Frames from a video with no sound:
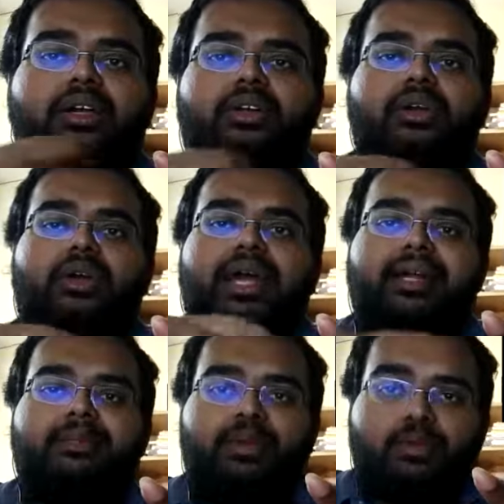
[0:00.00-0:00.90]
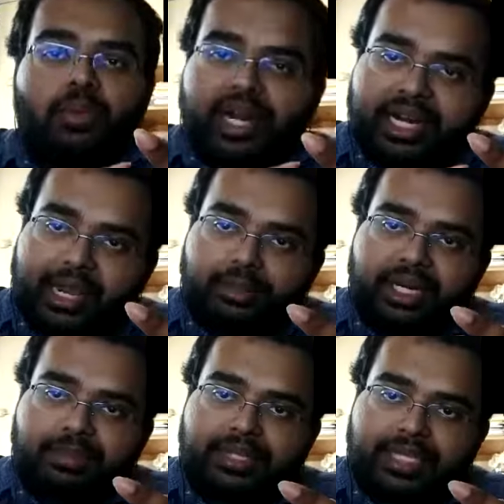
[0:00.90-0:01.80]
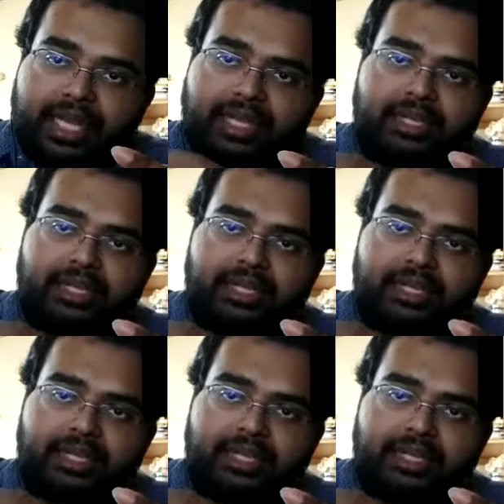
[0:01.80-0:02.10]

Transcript: grow at about 1 nanometer per second,